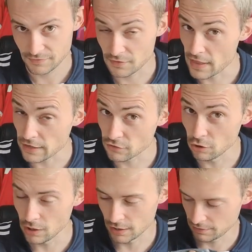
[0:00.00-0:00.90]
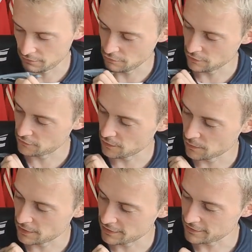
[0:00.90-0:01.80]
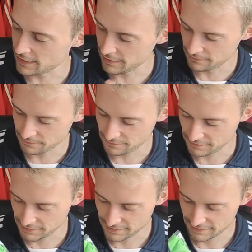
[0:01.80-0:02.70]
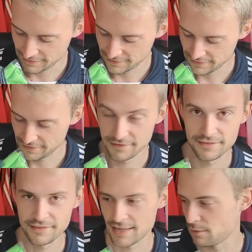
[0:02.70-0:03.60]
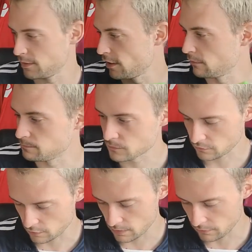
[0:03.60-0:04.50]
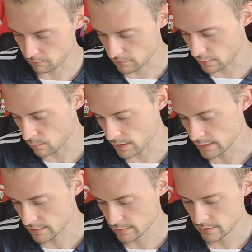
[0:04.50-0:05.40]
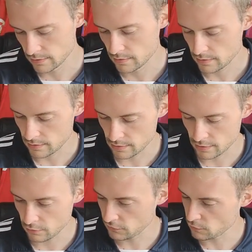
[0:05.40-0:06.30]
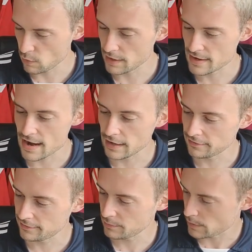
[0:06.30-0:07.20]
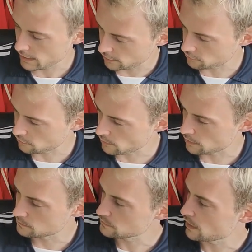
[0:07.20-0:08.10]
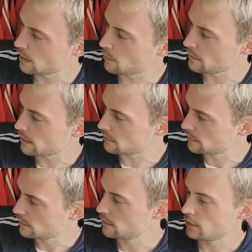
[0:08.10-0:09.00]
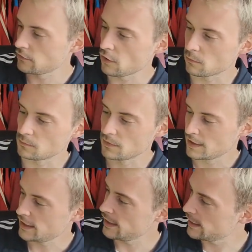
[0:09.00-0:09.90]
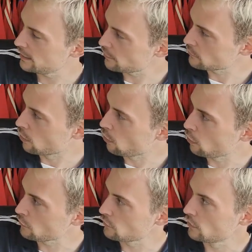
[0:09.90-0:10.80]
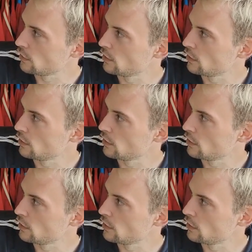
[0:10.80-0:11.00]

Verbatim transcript: that colour, if you can see what it is there. There we go. So let's throw that away. Uh, it's quite nicely packaged as well. How about that? So it is, of course,